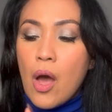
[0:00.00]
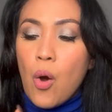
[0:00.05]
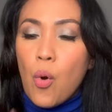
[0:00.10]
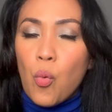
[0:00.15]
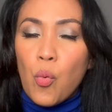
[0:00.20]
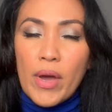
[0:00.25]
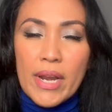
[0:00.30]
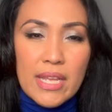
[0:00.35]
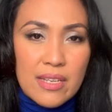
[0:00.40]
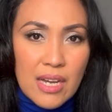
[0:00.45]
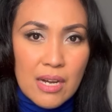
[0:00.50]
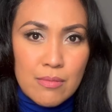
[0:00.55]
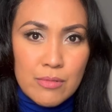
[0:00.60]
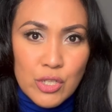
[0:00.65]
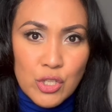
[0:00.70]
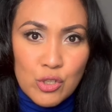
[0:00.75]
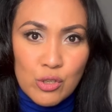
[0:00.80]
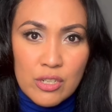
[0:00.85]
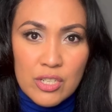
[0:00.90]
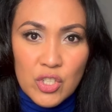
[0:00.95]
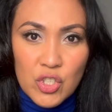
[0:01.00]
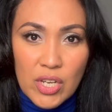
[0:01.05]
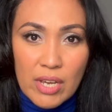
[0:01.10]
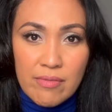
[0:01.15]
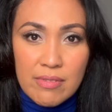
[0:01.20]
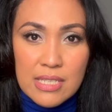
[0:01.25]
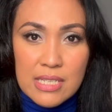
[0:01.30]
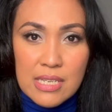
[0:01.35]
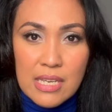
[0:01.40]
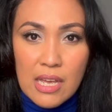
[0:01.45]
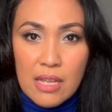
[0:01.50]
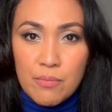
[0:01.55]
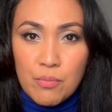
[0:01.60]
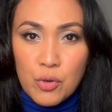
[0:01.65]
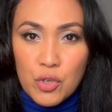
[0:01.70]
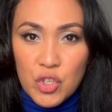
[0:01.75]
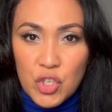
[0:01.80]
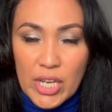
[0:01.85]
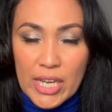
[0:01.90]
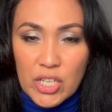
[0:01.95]
When it comes to longevity and
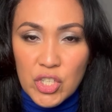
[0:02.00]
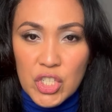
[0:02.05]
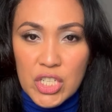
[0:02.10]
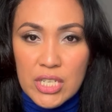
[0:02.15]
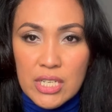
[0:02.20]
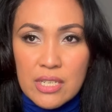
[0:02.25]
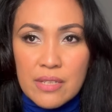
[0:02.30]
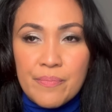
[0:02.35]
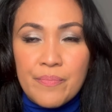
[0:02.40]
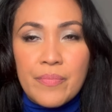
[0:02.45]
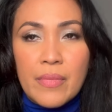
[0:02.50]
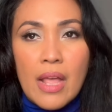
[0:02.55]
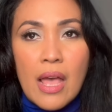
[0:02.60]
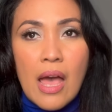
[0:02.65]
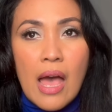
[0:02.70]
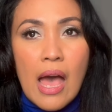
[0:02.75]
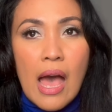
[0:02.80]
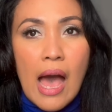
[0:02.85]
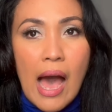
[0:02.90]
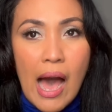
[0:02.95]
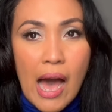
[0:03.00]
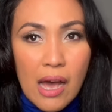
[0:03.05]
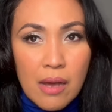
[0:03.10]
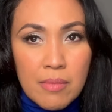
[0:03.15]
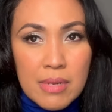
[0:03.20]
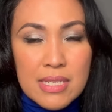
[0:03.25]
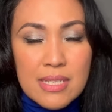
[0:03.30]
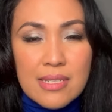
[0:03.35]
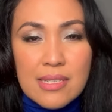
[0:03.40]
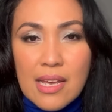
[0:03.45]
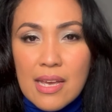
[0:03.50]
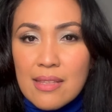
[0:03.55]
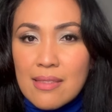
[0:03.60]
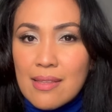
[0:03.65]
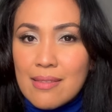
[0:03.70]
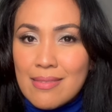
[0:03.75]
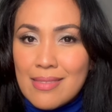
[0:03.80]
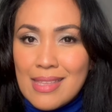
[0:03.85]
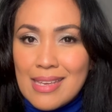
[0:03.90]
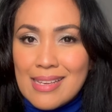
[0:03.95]
projection, I must say
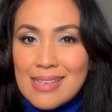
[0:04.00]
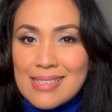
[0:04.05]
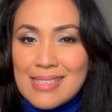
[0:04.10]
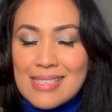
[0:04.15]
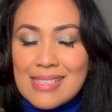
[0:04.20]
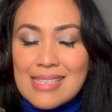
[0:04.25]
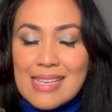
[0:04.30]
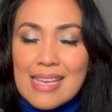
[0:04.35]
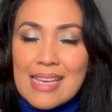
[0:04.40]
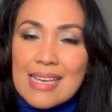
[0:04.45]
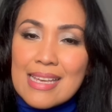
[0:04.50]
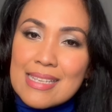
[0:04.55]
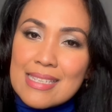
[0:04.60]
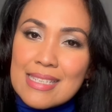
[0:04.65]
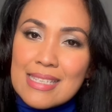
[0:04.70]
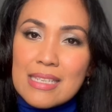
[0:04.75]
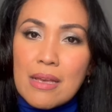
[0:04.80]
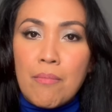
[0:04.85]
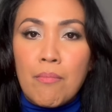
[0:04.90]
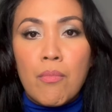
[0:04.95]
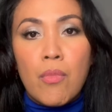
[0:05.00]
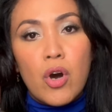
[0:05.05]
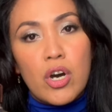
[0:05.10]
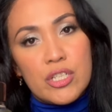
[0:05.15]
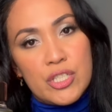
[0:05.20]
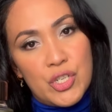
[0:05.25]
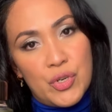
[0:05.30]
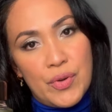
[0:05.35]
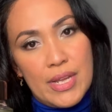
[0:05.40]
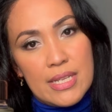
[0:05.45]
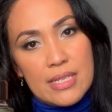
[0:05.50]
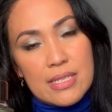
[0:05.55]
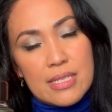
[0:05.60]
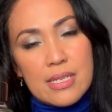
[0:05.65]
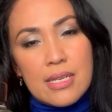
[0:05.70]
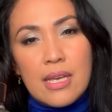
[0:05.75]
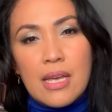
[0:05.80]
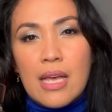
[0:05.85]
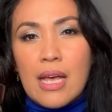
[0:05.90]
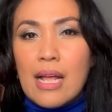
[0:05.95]
that this is
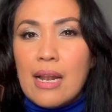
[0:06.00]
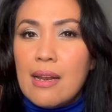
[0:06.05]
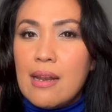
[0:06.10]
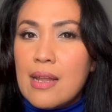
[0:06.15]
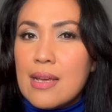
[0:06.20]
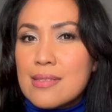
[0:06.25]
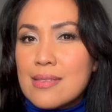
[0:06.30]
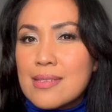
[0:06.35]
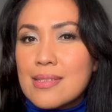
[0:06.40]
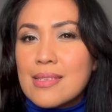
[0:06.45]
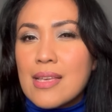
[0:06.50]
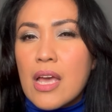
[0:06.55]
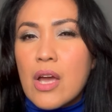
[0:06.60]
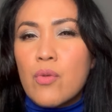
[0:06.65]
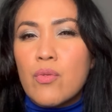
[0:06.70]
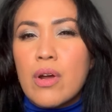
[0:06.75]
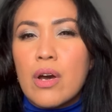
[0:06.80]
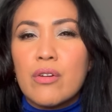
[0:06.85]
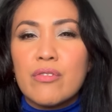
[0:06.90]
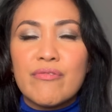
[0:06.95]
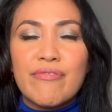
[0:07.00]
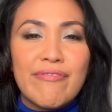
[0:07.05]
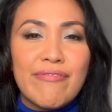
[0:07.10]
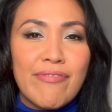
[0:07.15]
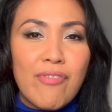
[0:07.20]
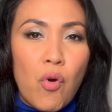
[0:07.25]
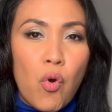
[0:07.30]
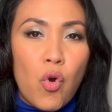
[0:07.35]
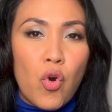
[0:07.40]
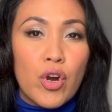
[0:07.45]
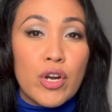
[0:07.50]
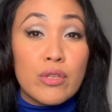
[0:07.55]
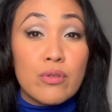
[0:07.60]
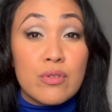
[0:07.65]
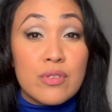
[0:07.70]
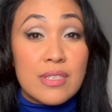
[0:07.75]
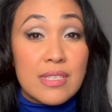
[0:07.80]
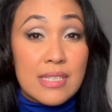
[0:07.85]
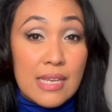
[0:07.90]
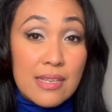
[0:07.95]
moderate. Let's say around four to
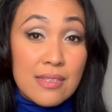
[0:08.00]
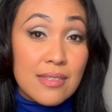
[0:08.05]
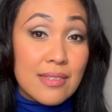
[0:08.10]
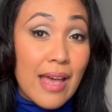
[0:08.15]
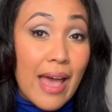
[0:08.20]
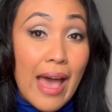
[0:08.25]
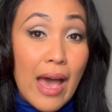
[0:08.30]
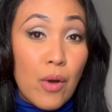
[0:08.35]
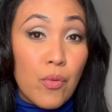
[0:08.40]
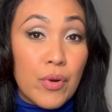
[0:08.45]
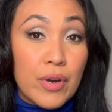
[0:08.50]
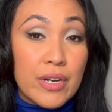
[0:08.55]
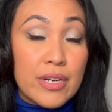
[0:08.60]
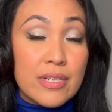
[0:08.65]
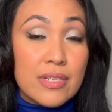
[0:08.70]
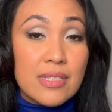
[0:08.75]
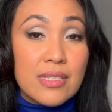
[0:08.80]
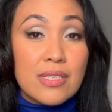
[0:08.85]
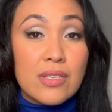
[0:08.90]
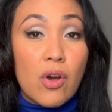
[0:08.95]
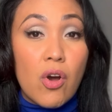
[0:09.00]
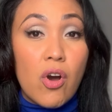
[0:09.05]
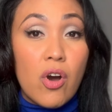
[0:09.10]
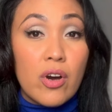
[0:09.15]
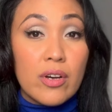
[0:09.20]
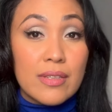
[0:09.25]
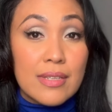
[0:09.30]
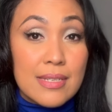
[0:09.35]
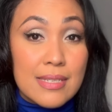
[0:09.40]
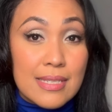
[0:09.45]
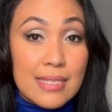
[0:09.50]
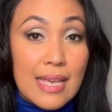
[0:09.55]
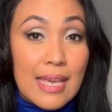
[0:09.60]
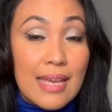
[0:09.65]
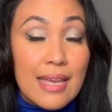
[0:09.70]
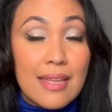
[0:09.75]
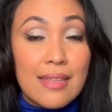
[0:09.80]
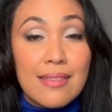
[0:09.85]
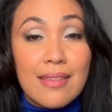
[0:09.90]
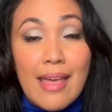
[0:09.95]
six hours on the
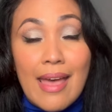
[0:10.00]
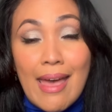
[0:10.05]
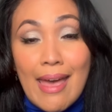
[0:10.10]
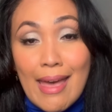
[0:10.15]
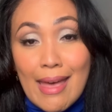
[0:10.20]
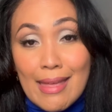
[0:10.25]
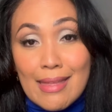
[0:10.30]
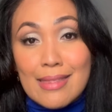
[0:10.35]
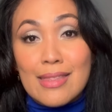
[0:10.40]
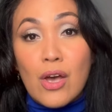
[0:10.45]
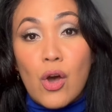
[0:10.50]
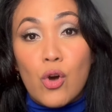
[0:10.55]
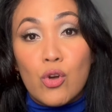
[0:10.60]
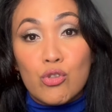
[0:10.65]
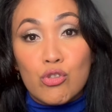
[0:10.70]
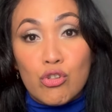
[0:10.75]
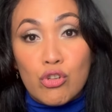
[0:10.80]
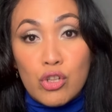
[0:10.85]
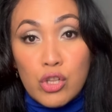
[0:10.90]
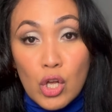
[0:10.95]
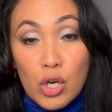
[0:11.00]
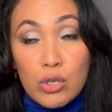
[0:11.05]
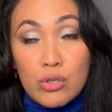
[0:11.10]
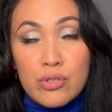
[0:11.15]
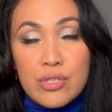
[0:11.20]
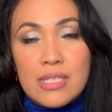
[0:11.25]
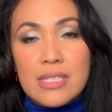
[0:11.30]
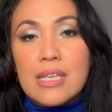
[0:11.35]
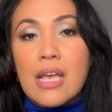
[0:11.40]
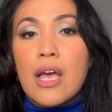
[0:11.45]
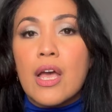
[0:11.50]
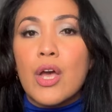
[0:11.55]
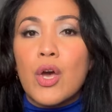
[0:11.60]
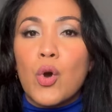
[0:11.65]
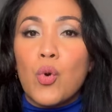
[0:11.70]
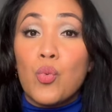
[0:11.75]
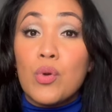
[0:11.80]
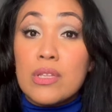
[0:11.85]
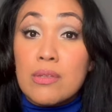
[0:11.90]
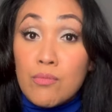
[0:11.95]
skin and on clothes
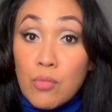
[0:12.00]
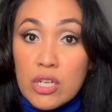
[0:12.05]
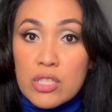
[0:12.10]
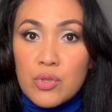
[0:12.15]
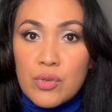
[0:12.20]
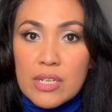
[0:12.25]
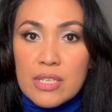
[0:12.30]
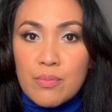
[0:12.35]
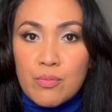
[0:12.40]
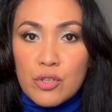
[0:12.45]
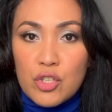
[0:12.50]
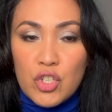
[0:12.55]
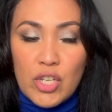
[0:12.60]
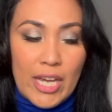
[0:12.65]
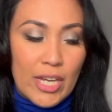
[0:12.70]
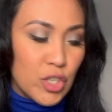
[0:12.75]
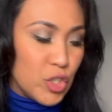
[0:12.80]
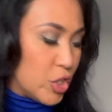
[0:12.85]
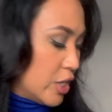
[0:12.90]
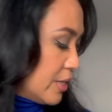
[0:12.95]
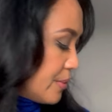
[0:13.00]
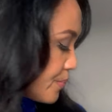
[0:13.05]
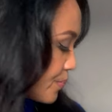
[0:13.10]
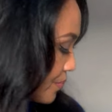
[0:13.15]
with moderate projection.